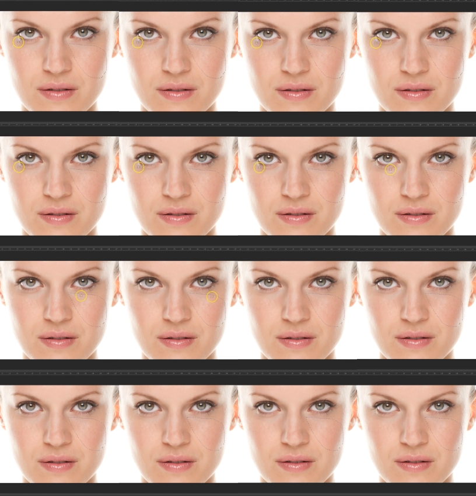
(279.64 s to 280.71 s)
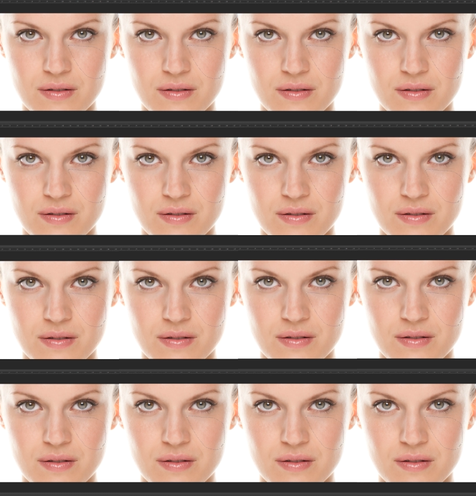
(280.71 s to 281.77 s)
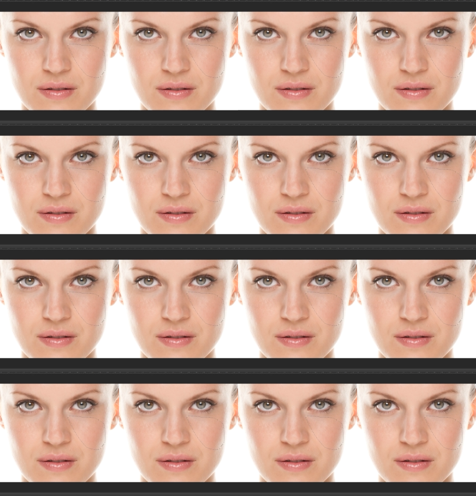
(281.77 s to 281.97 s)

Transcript: (no one is talking)